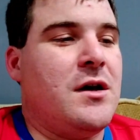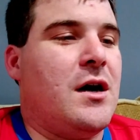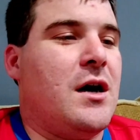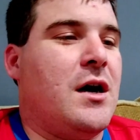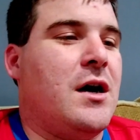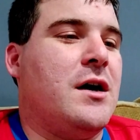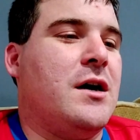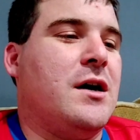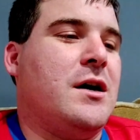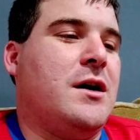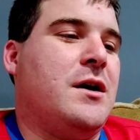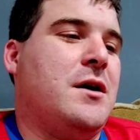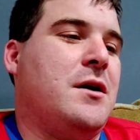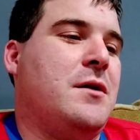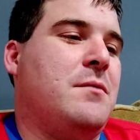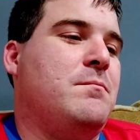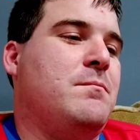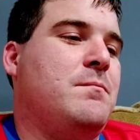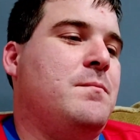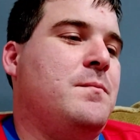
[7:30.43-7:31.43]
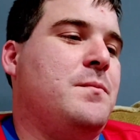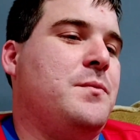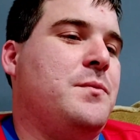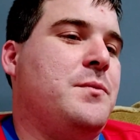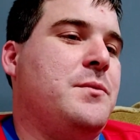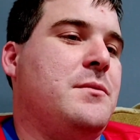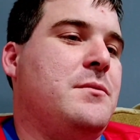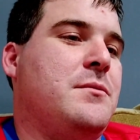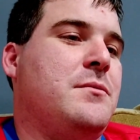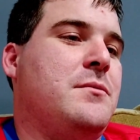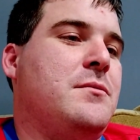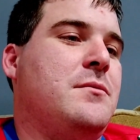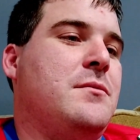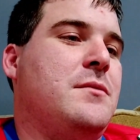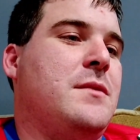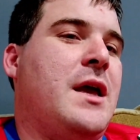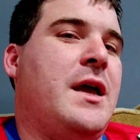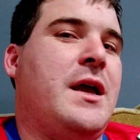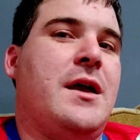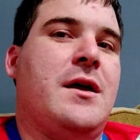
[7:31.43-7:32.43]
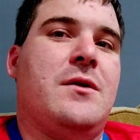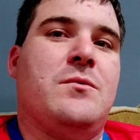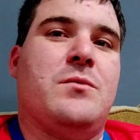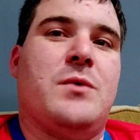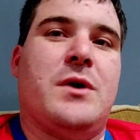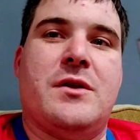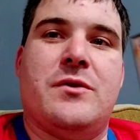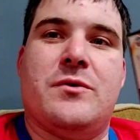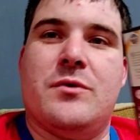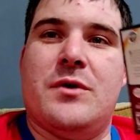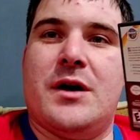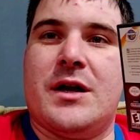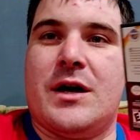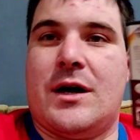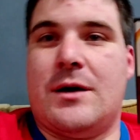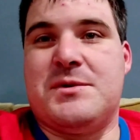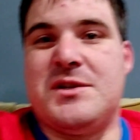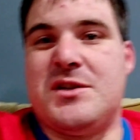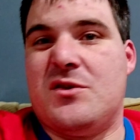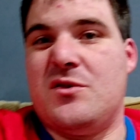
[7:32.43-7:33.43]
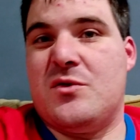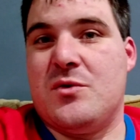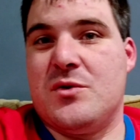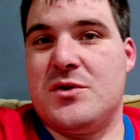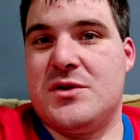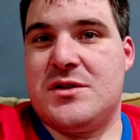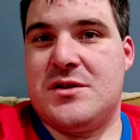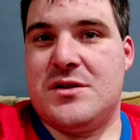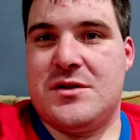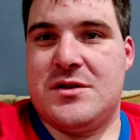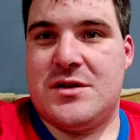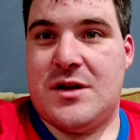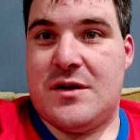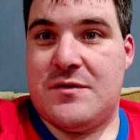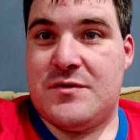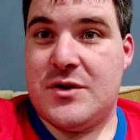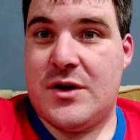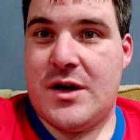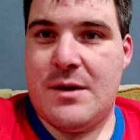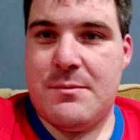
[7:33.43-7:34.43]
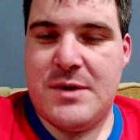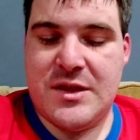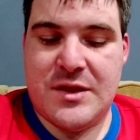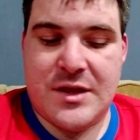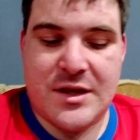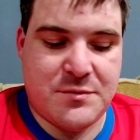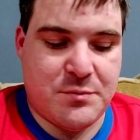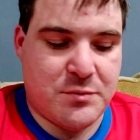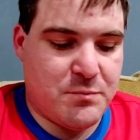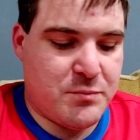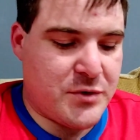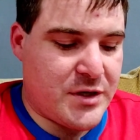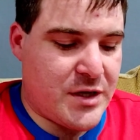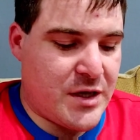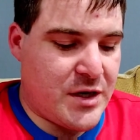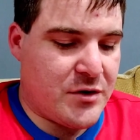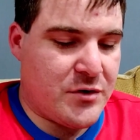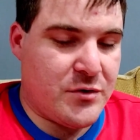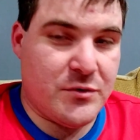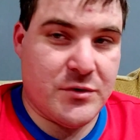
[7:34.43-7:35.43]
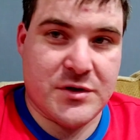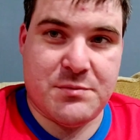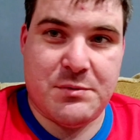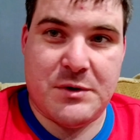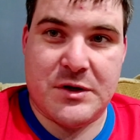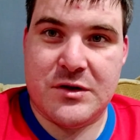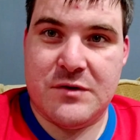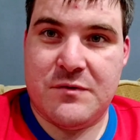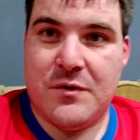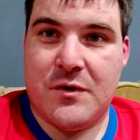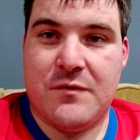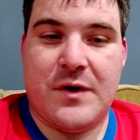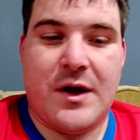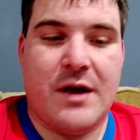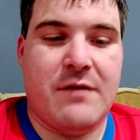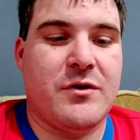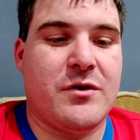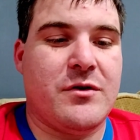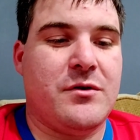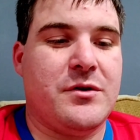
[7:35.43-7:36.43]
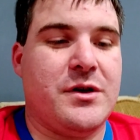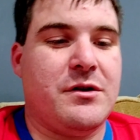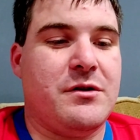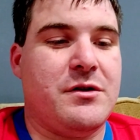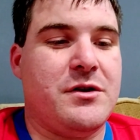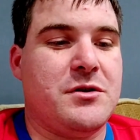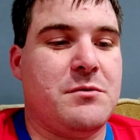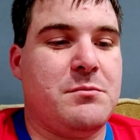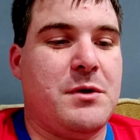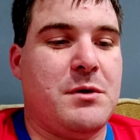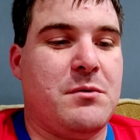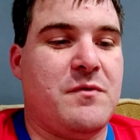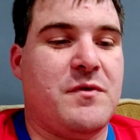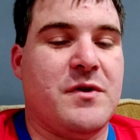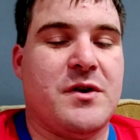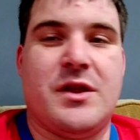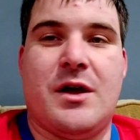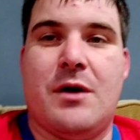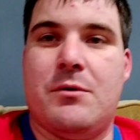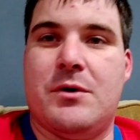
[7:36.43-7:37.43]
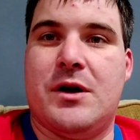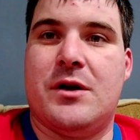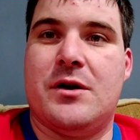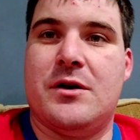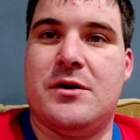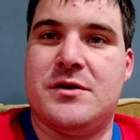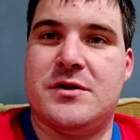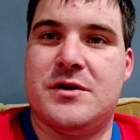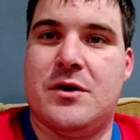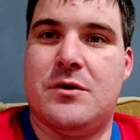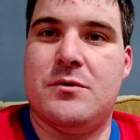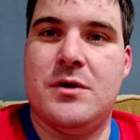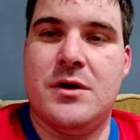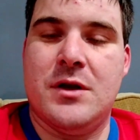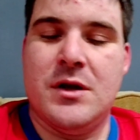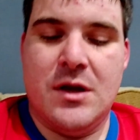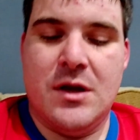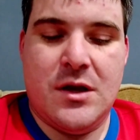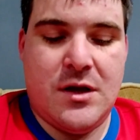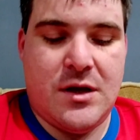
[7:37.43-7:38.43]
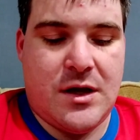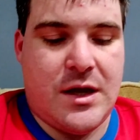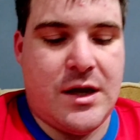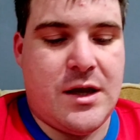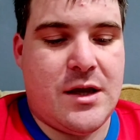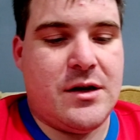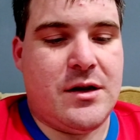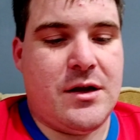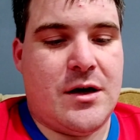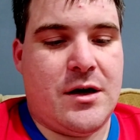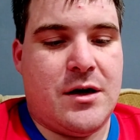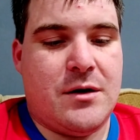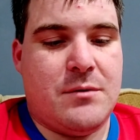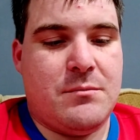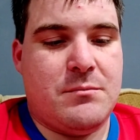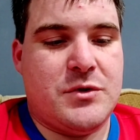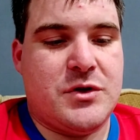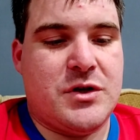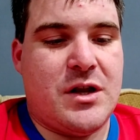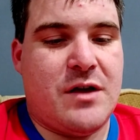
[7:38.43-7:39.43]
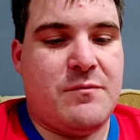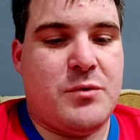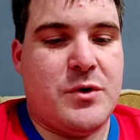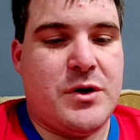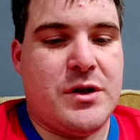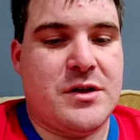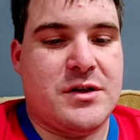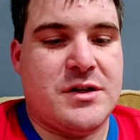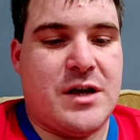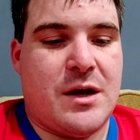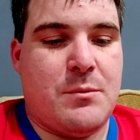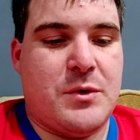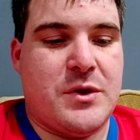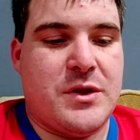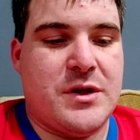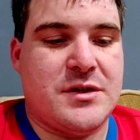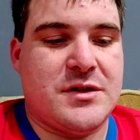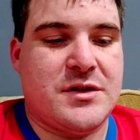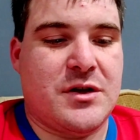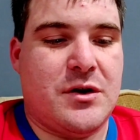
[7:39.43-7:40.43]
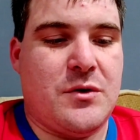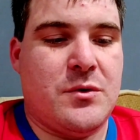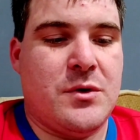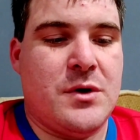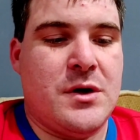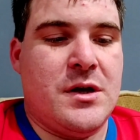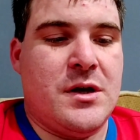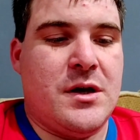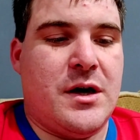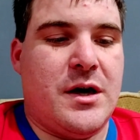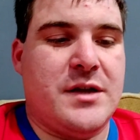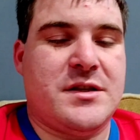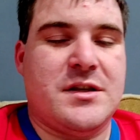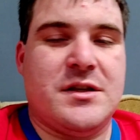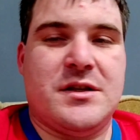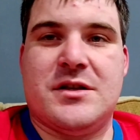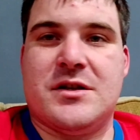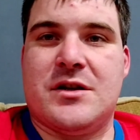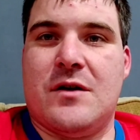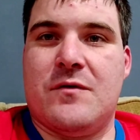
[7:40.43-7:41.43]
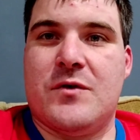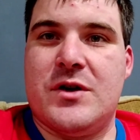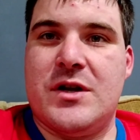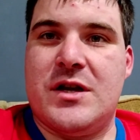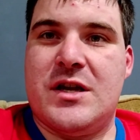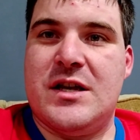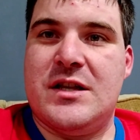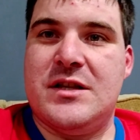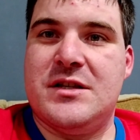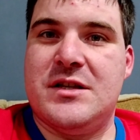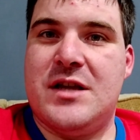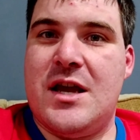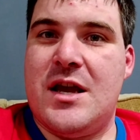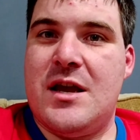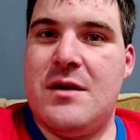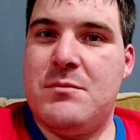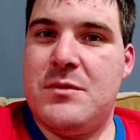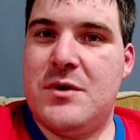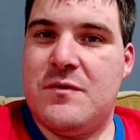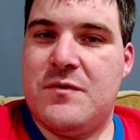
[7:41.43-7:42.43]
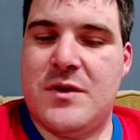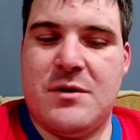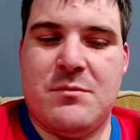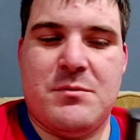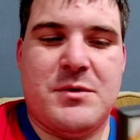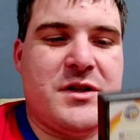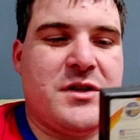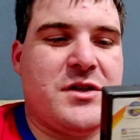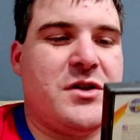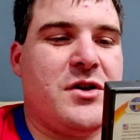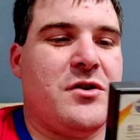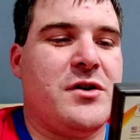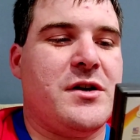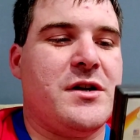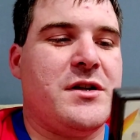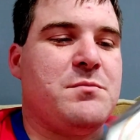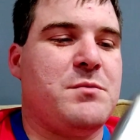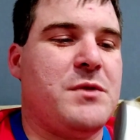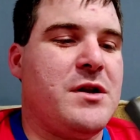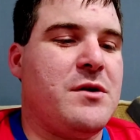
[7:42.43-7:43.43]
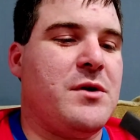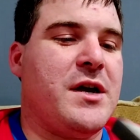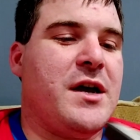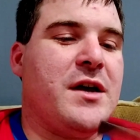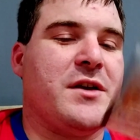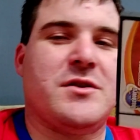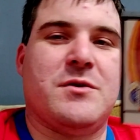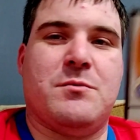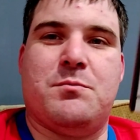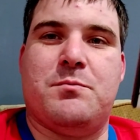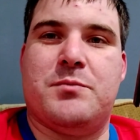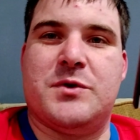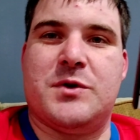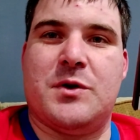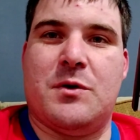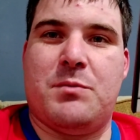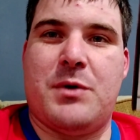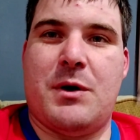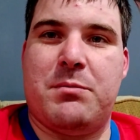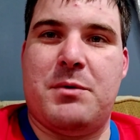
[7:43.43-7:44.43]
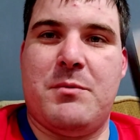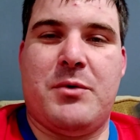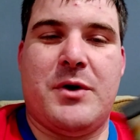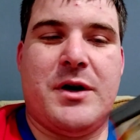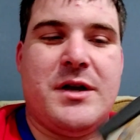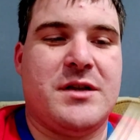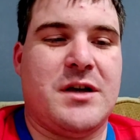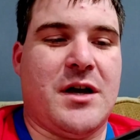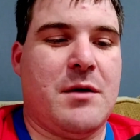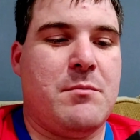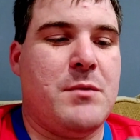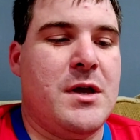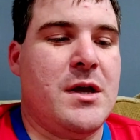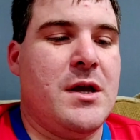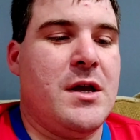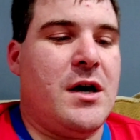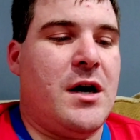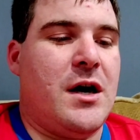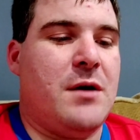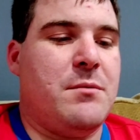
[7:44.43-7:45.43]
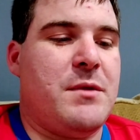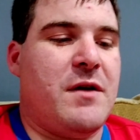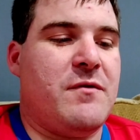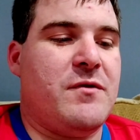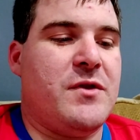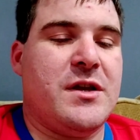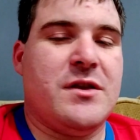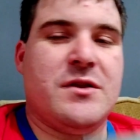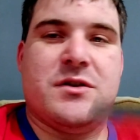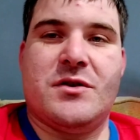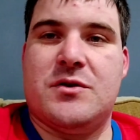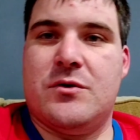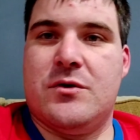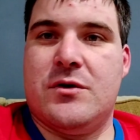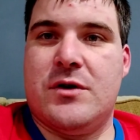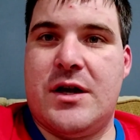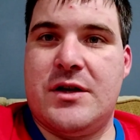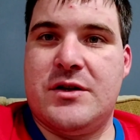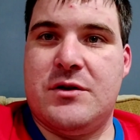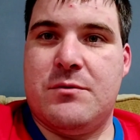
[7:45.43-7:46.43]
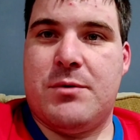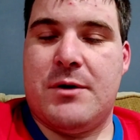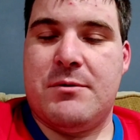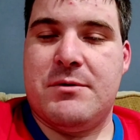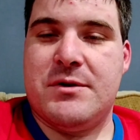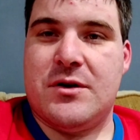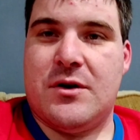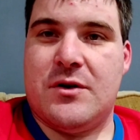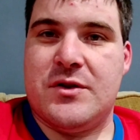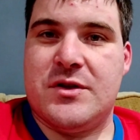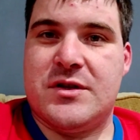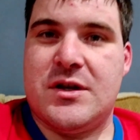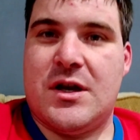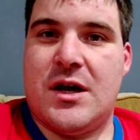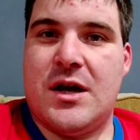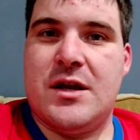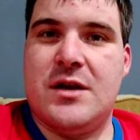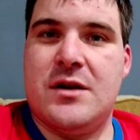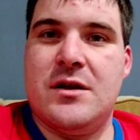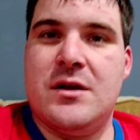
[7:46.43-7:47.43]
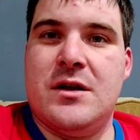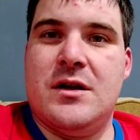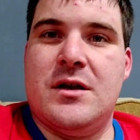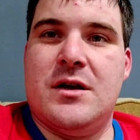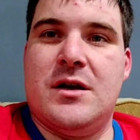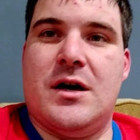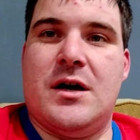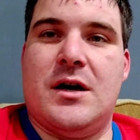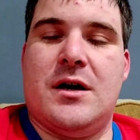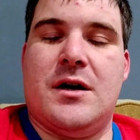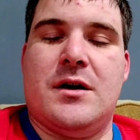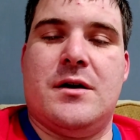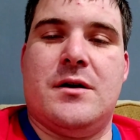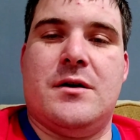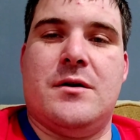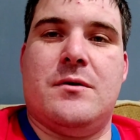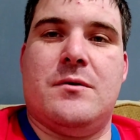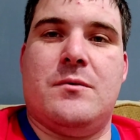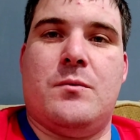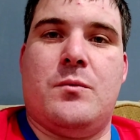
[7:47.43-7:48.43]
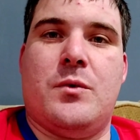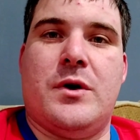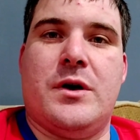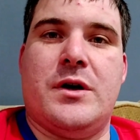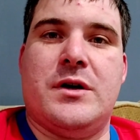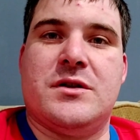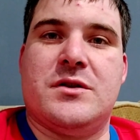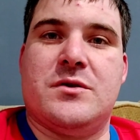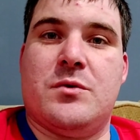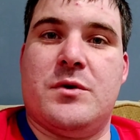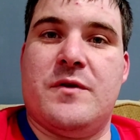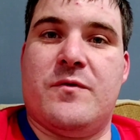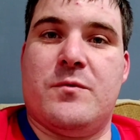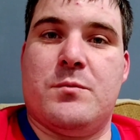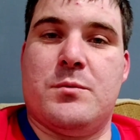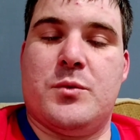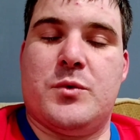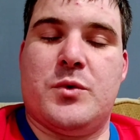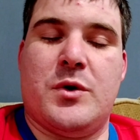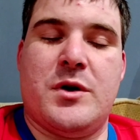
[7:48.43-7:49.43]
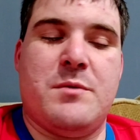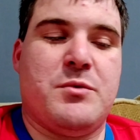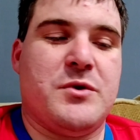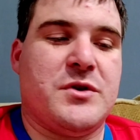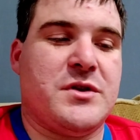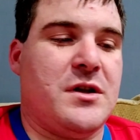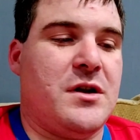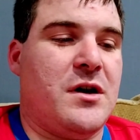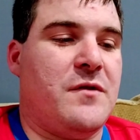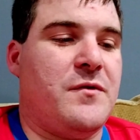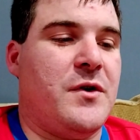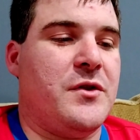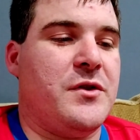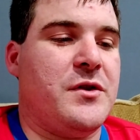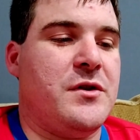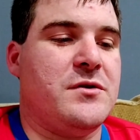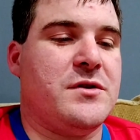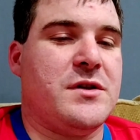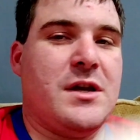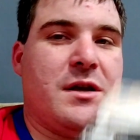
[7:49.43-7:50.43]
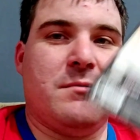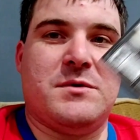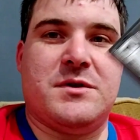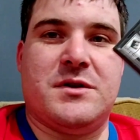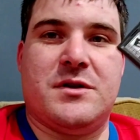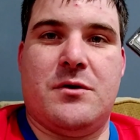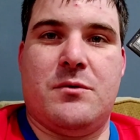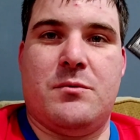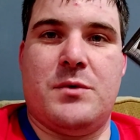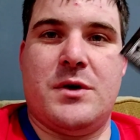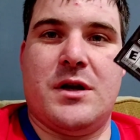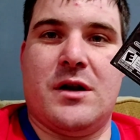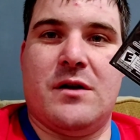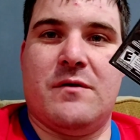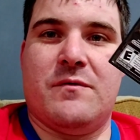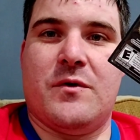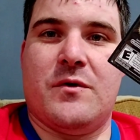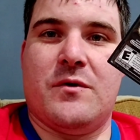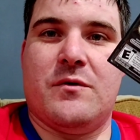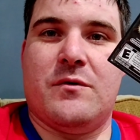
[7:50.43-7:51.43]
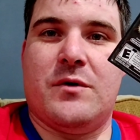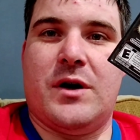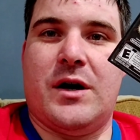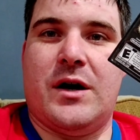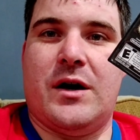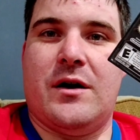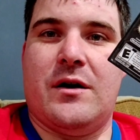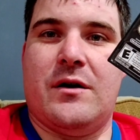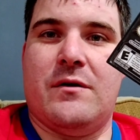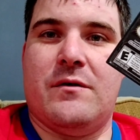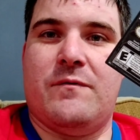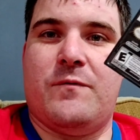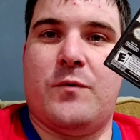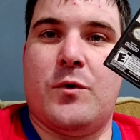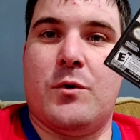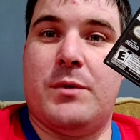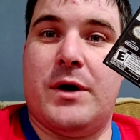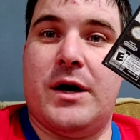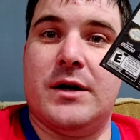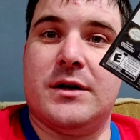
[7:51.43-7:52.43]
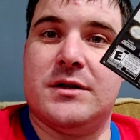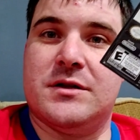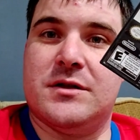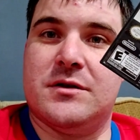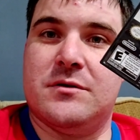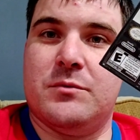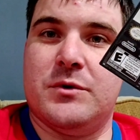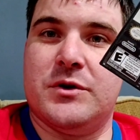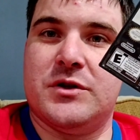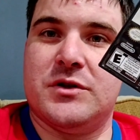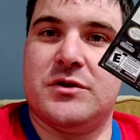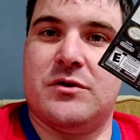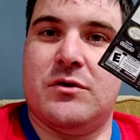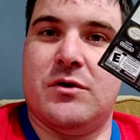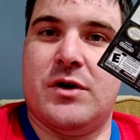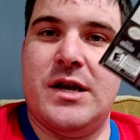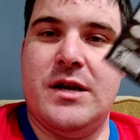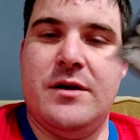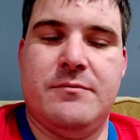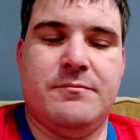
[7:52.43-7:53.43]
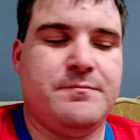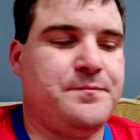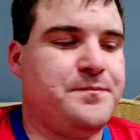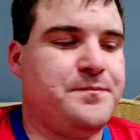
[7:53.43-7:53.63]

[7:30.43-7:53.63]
And run it through like obstacle courses and stuff. So I mean, that's kind of cool, especially for a 5-year-old. He should be able to figure that one out on his own, and should have a pretty good time with it. So it's a Discovery Kids game, if anybody's curious. But anyway, yeah. So Puppy Playtime. Everything in the store, as you probably saw on the sign, was 20% off all the used games. So we got it for $4, which is great.